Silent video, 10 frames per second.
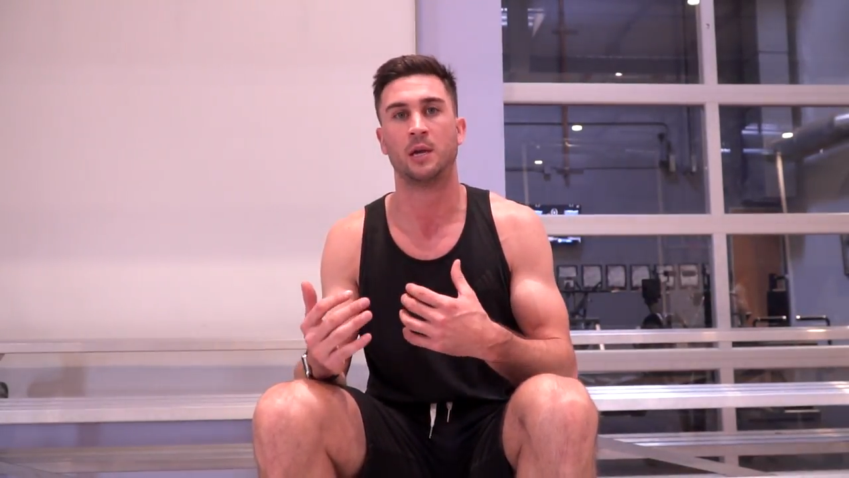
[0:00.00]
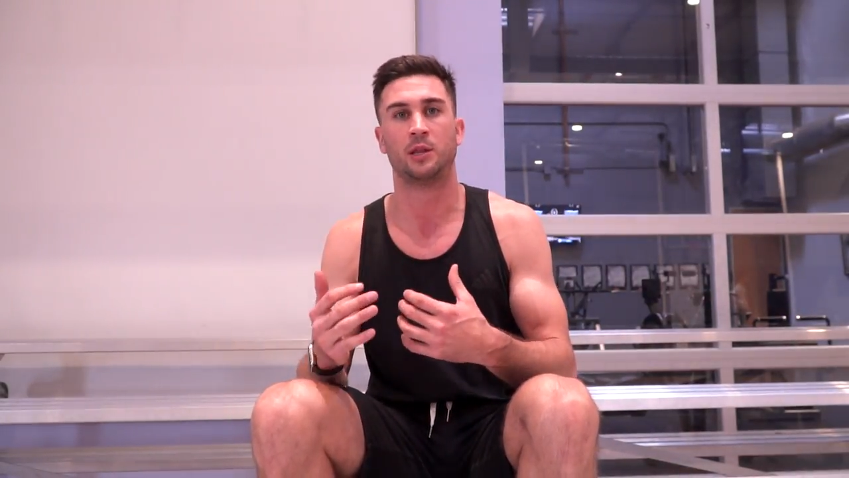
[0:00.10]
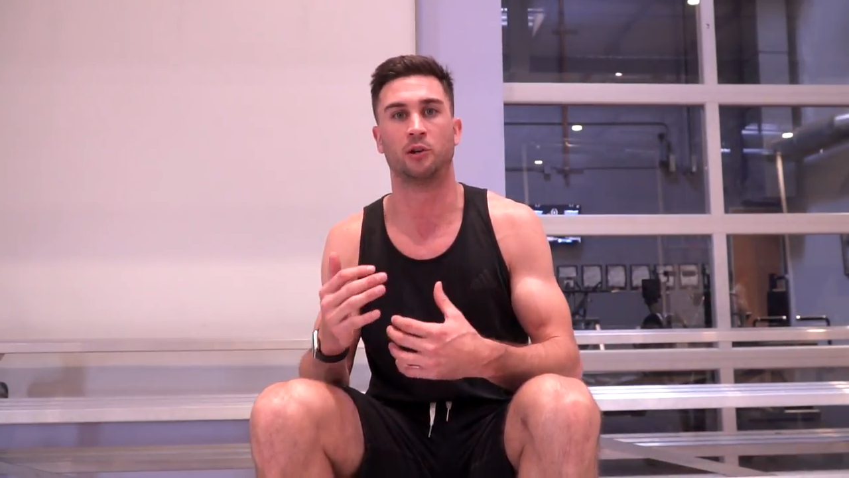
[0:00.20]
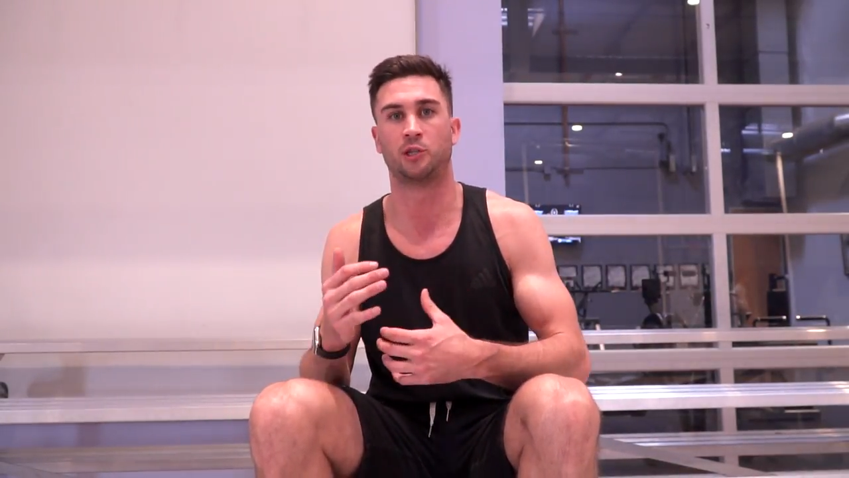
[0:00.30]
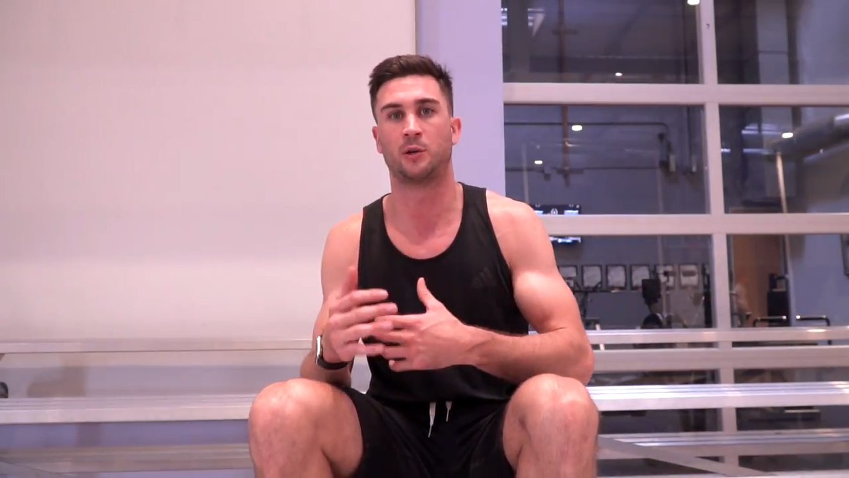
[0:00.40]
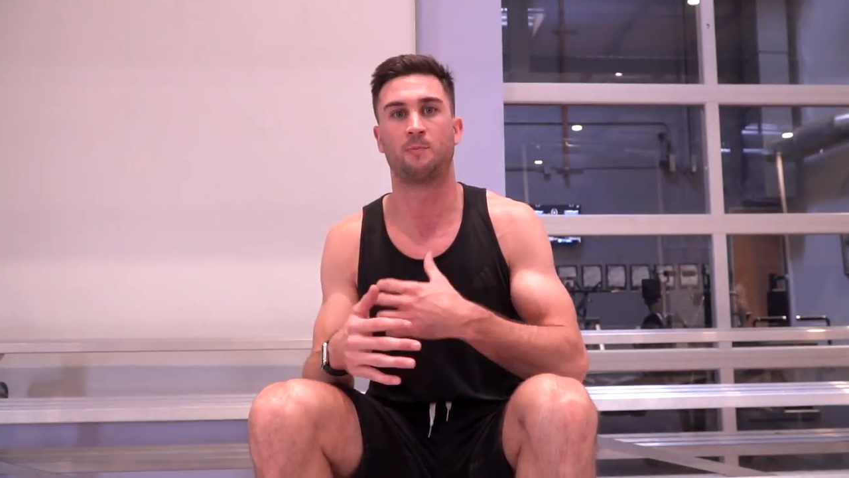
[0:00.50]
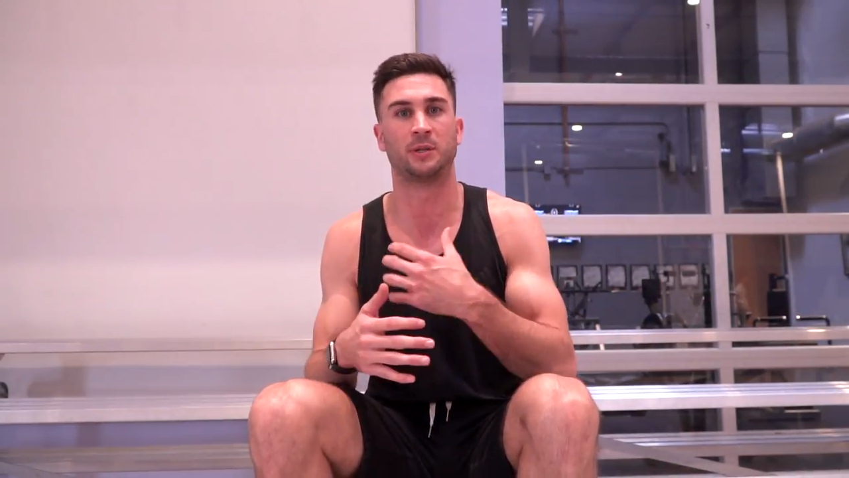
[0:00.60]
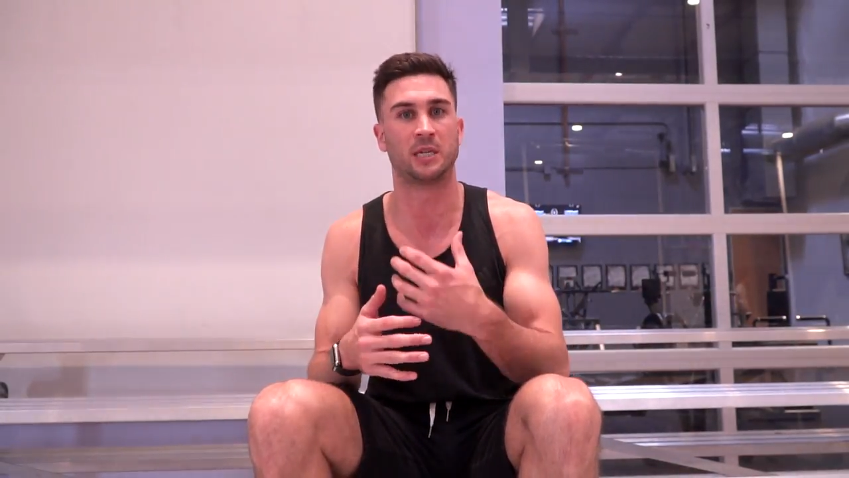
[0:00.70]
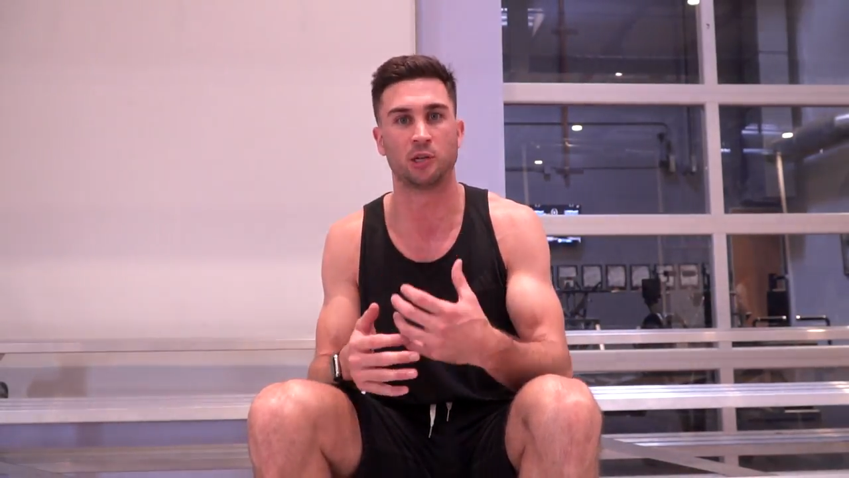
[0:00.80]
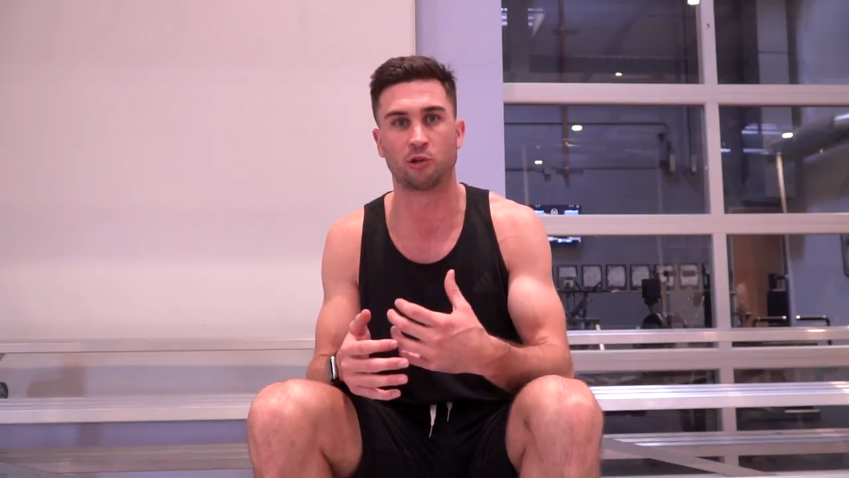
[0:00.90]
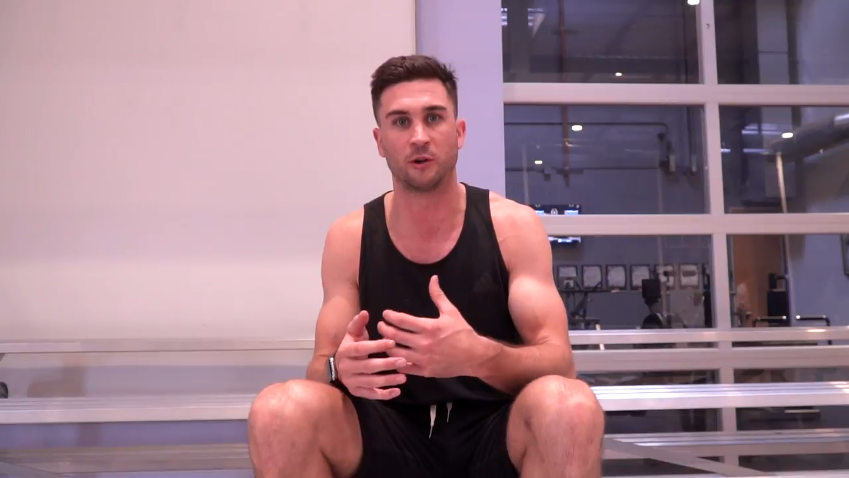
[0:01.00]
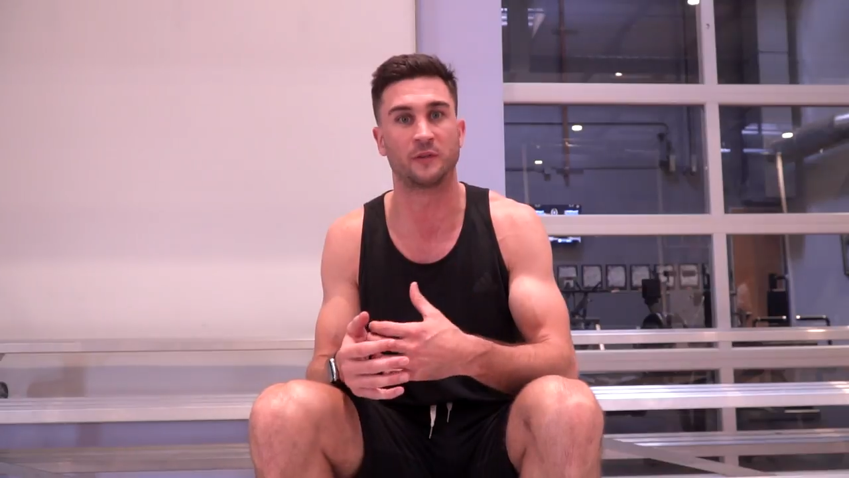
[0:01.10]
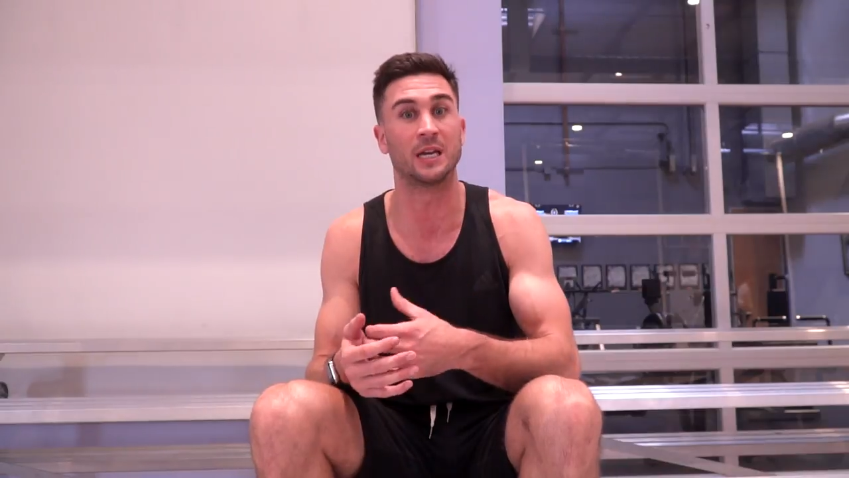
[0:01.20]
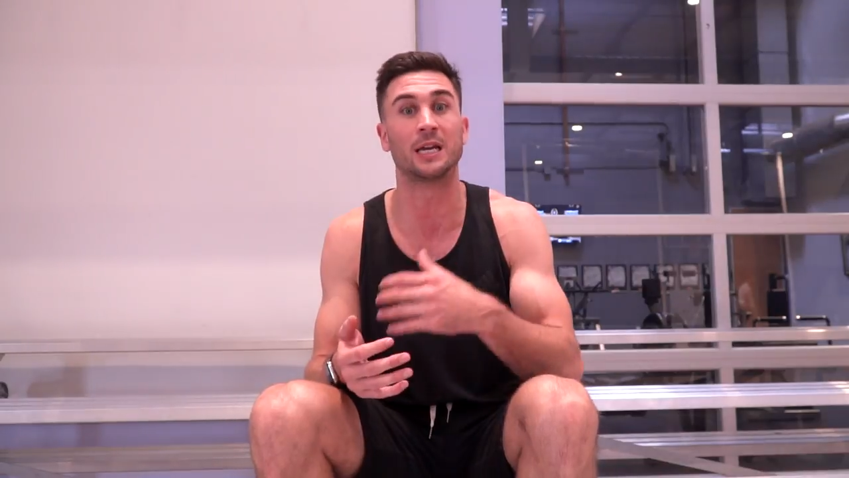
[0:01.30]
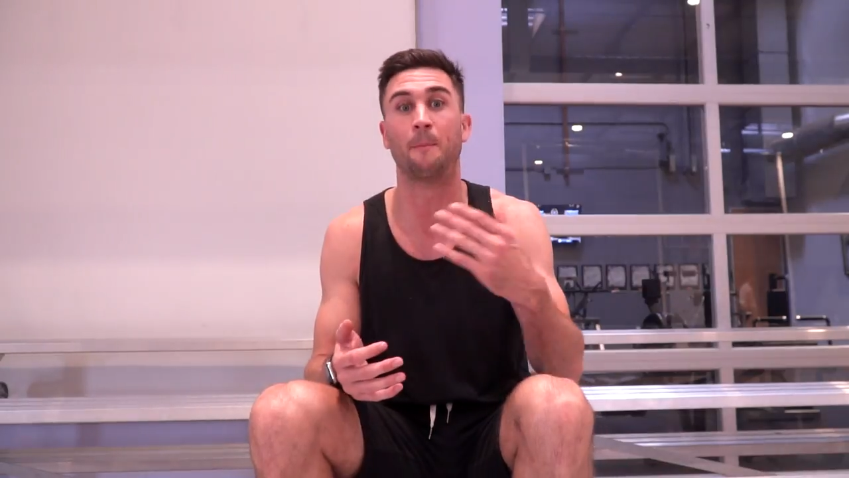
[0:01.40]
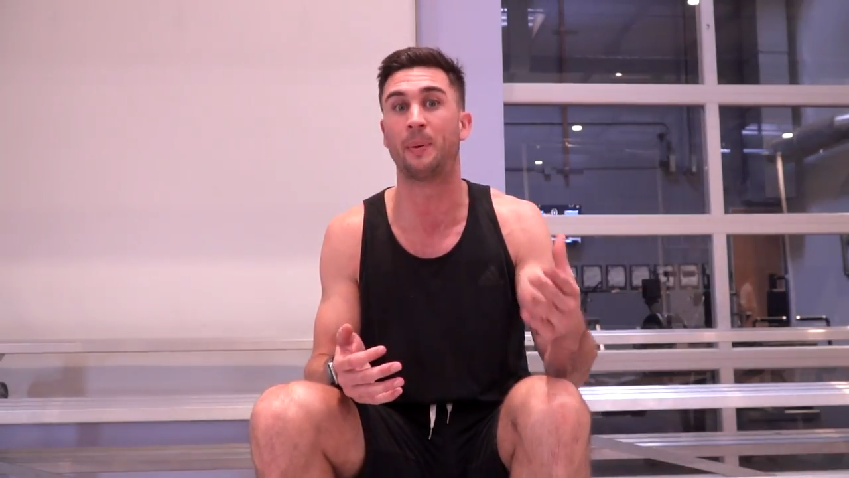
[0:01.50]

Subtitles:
there's potential of getting a